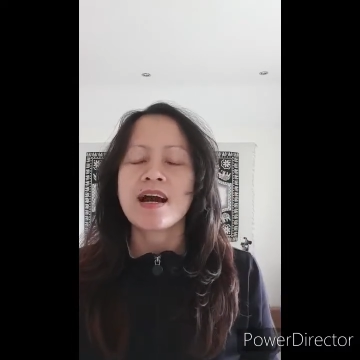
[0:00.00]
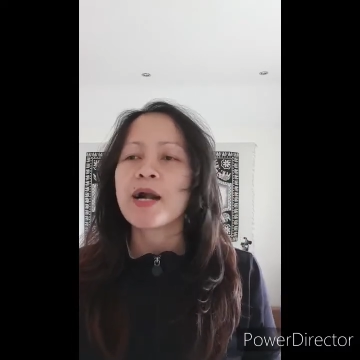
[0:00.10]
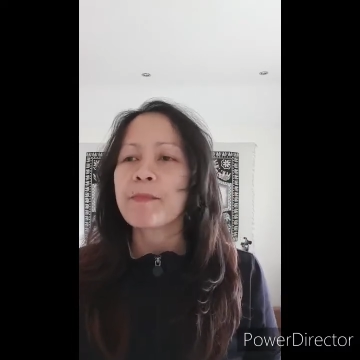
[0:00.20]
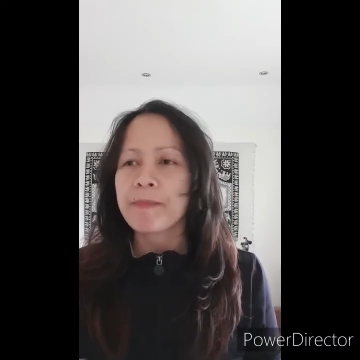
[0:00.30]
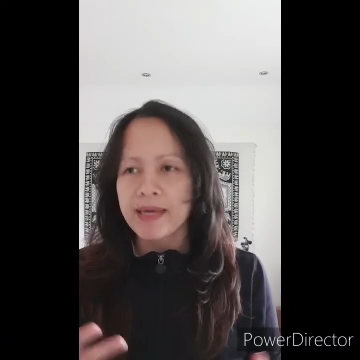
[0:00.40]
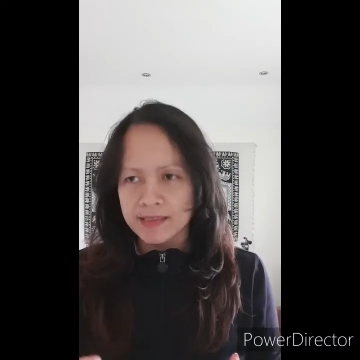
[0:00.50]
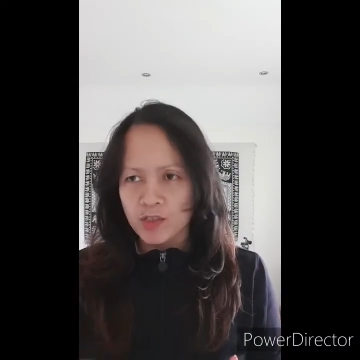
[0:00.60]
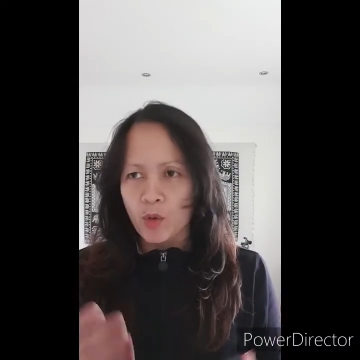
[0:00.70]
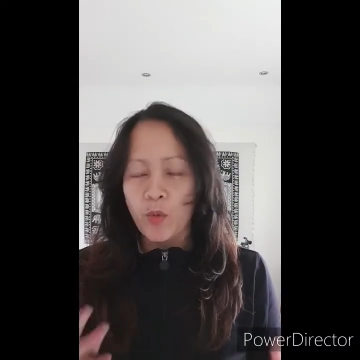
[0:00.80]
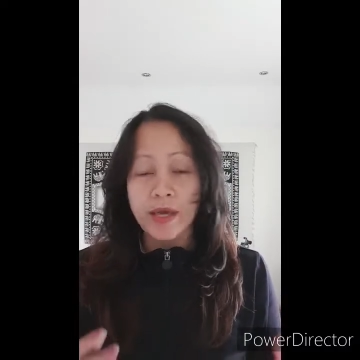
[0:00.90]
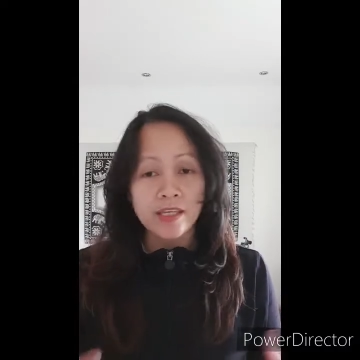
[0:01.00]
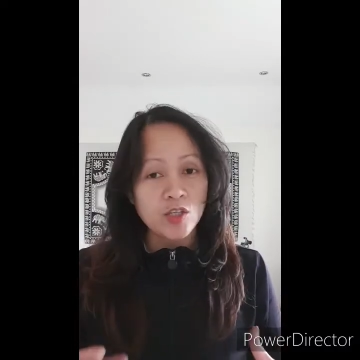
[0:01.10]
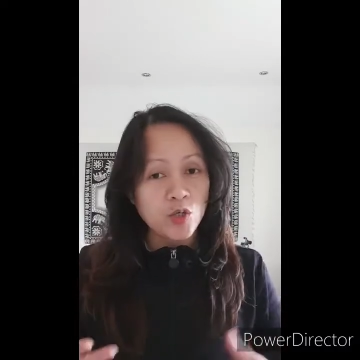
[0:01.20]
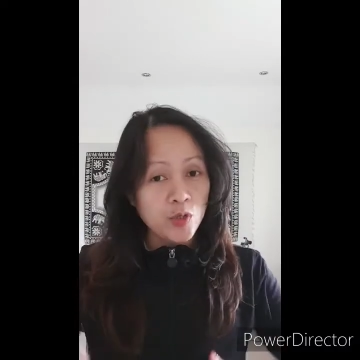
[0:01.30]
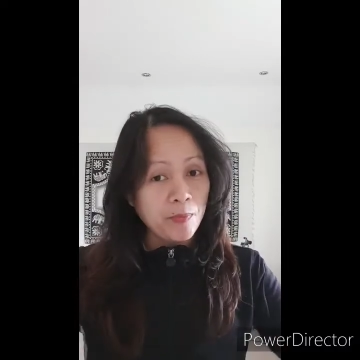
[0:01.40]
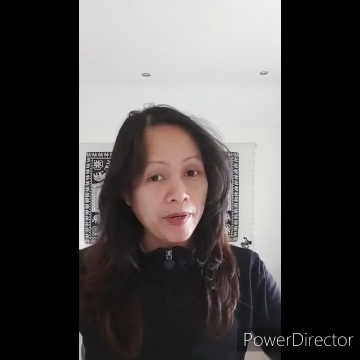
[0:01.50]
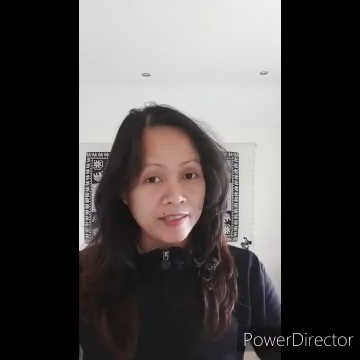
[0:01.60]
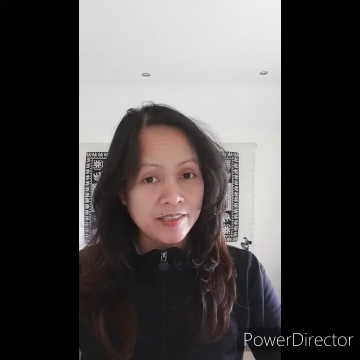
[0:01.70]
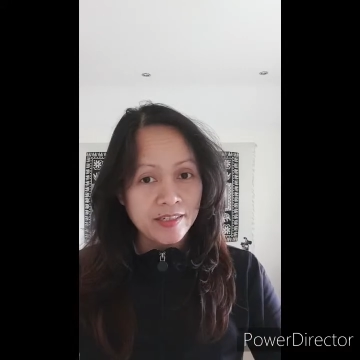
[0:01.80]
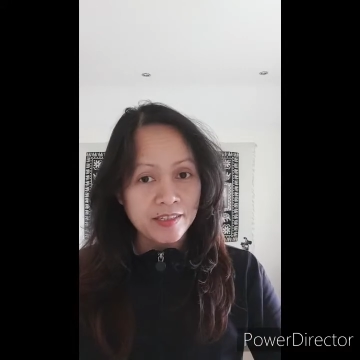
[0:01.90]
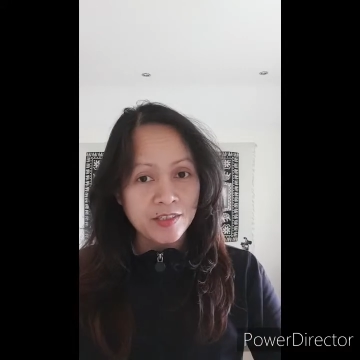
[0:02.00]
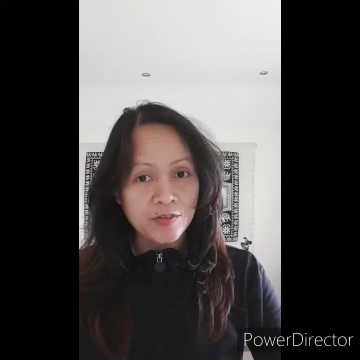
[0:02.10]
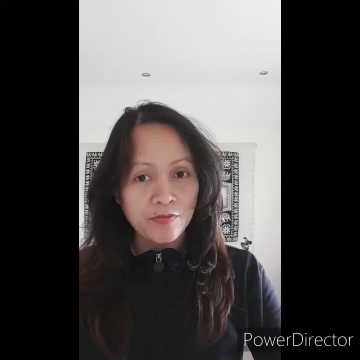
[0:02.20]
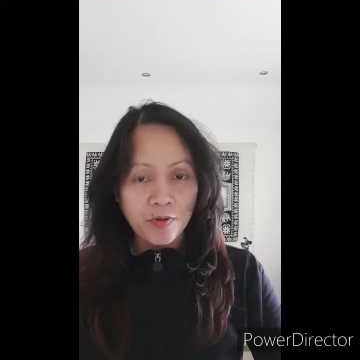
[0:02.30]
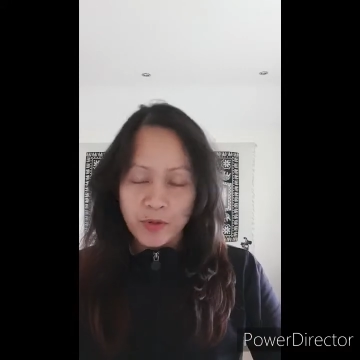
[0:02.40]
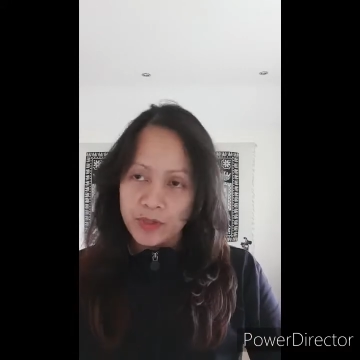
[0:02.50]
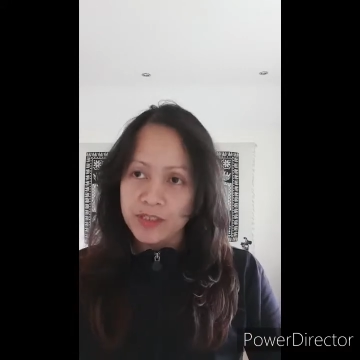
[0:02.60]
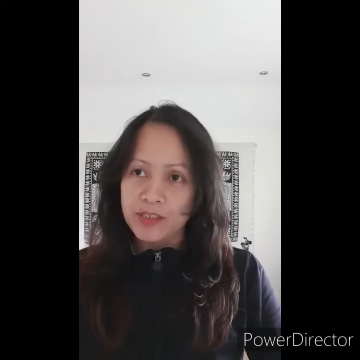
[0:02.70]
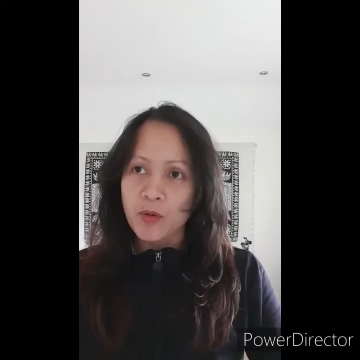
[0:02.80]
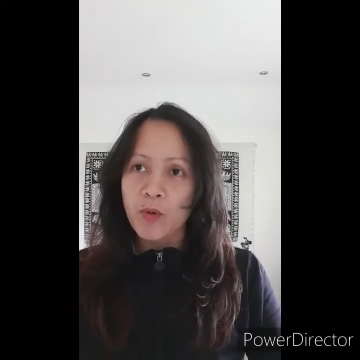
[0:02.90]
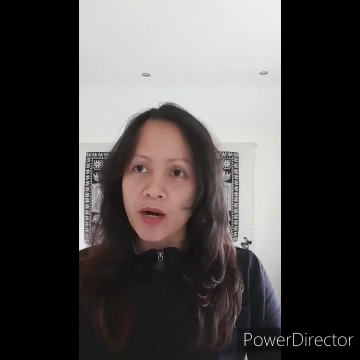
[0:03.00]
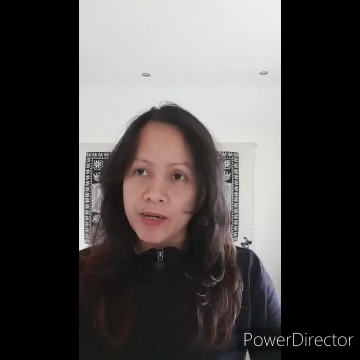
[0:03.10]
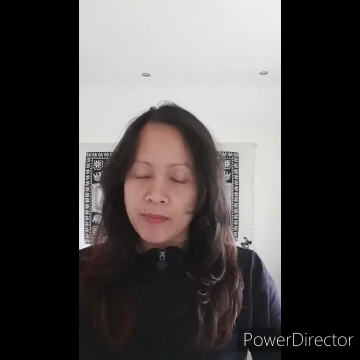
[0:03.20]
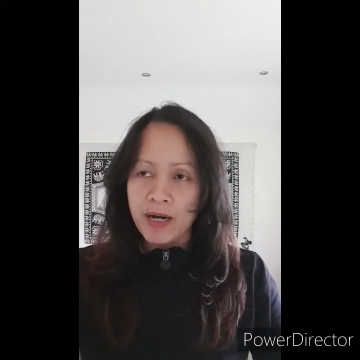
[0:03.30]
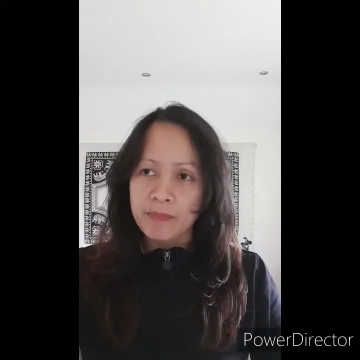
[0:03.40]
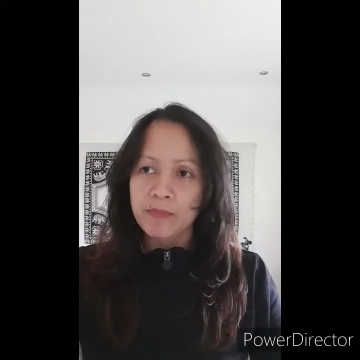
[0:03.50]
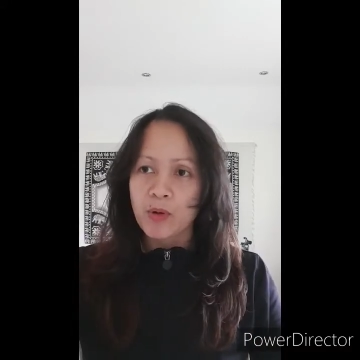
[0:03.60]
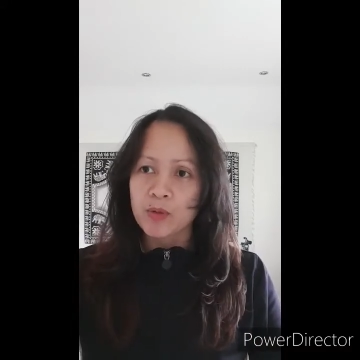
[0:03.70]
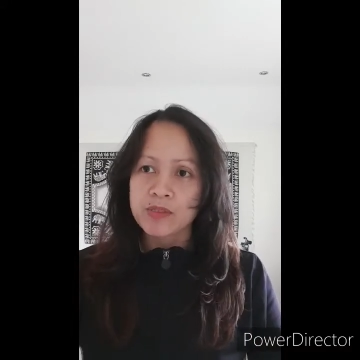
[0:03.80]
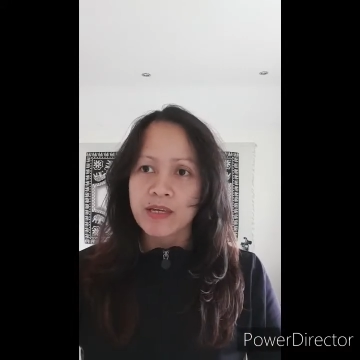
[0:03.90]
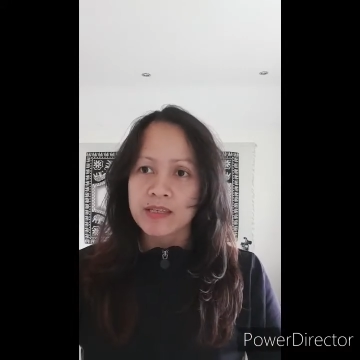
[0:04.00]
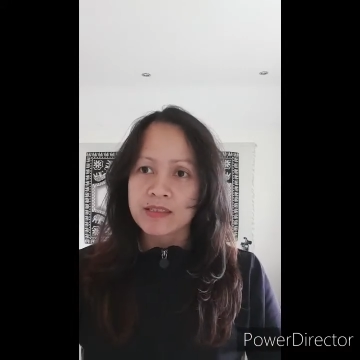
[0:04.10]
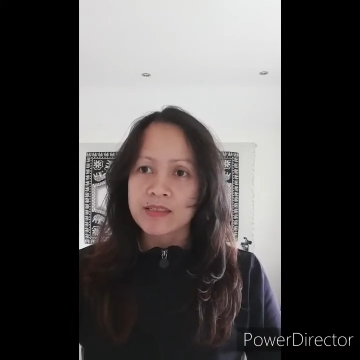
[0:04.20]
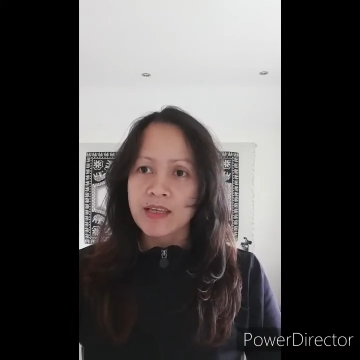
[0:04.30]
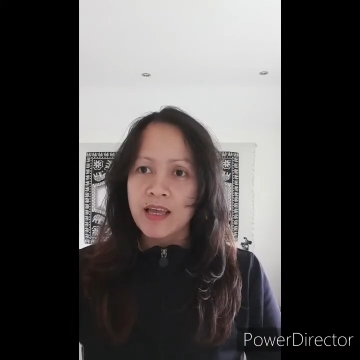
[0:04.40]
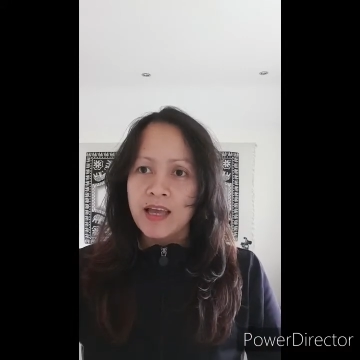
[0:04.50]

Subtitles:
are meant to awaken your muscles, of course, the warm-up poses,